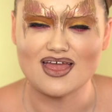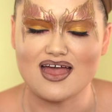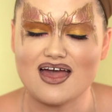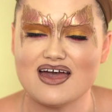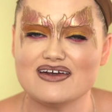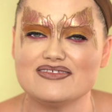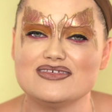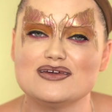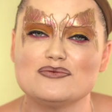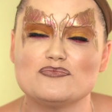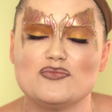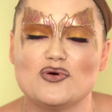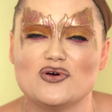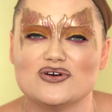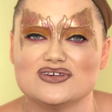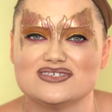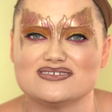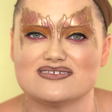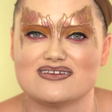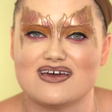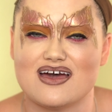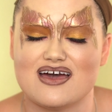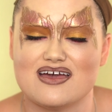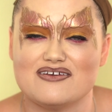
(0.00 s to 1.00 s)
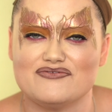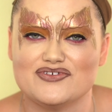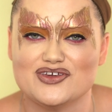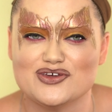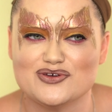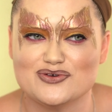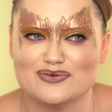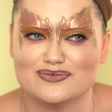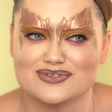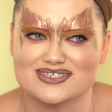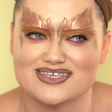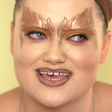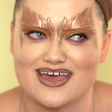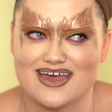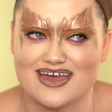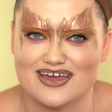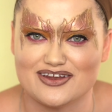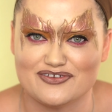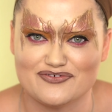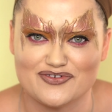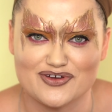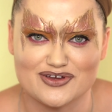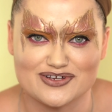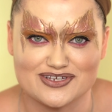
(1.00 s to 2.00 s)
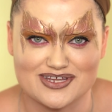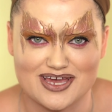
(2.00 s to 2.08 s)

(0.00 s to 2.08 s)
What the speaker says: I think Poison Ivy, who was ahead of her